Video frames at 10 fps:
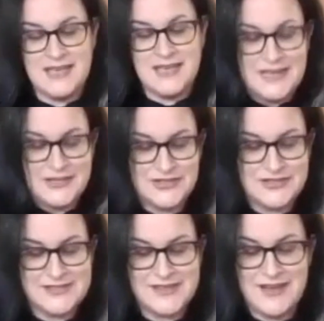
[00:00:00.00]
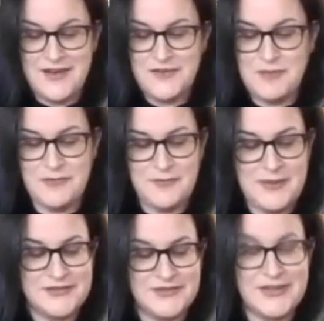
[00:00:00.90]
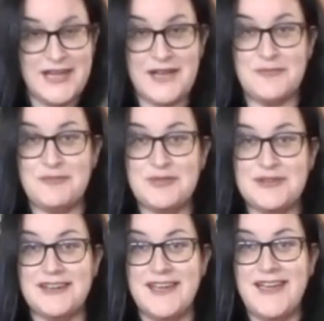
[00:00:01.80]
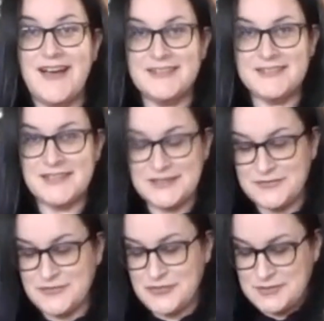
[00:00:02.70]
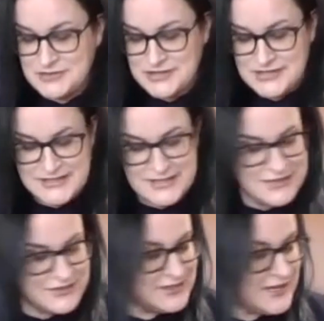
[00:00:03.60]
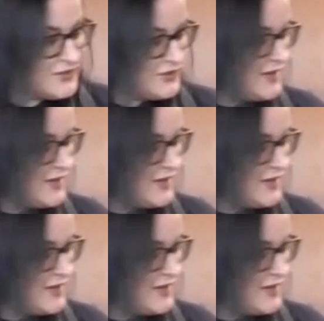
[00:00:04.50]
sections of puff pastry. I've put a slice of cream cheese in each section.